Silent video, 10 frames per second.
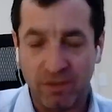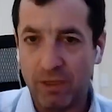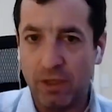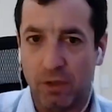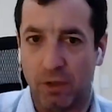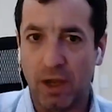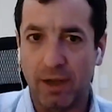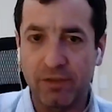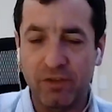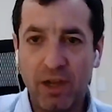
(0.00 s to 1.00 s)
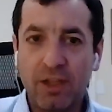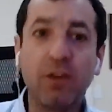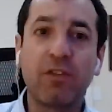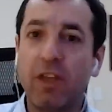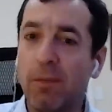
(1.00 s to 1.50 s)
of the vehicle cost,
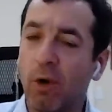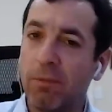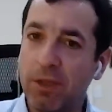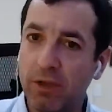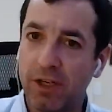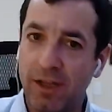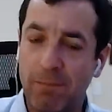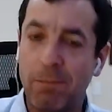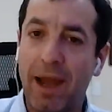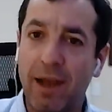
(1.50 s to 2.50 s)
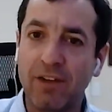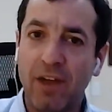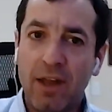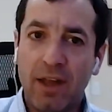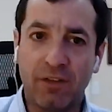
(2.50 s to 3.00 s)
you'll see a more muted impact.
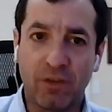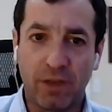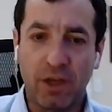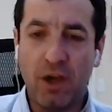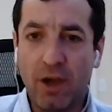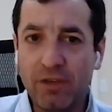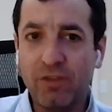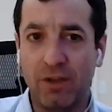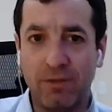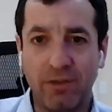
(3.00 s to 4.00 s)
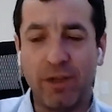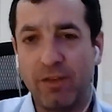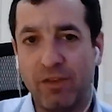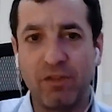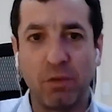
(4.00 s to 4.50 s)
And so the cost of
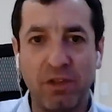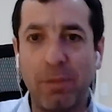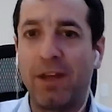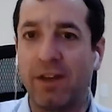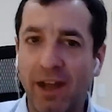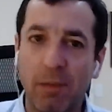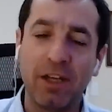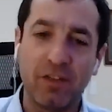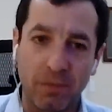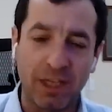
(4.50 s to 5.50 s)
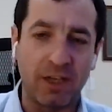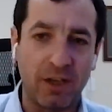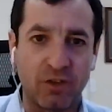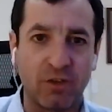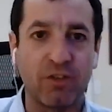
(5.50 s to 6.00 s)
devices will depend on how many
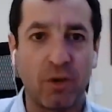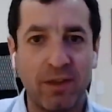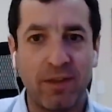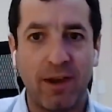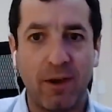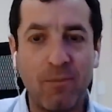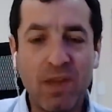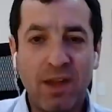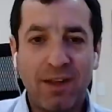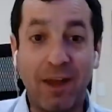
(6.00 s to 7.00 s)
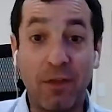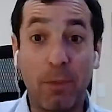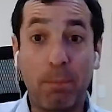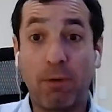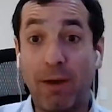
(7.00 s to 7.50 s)
semiconductors are in there. Now, the
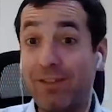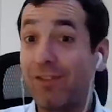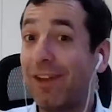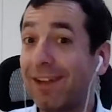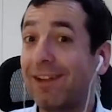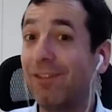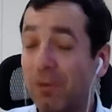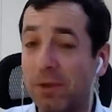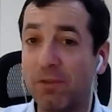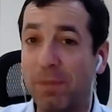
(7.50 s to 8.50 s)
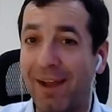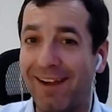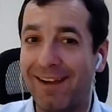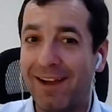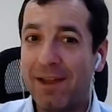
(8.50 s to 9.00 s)
price that consumers
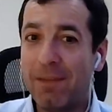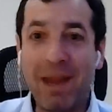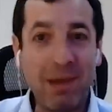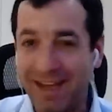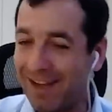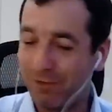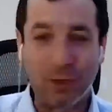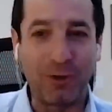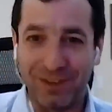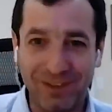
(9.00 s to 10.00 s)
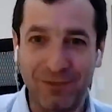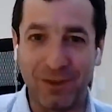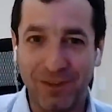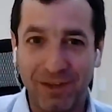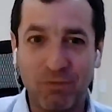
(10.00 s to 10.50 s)
pay may behave totally
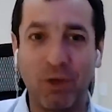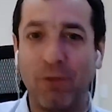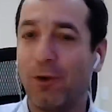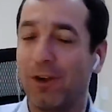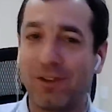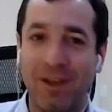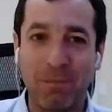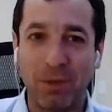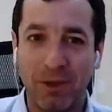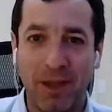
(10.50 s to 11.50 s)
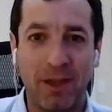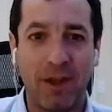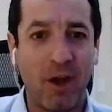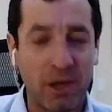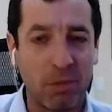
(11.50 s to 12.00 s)
differently. So, for example,
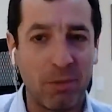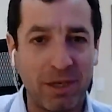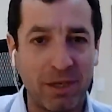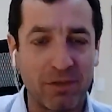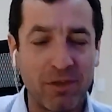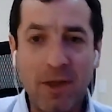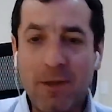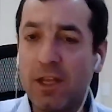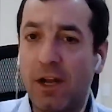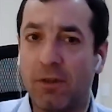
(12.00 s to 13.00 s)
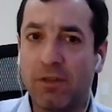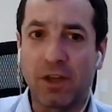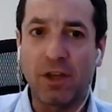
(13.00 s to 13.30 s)
uh, automobiles, you know, the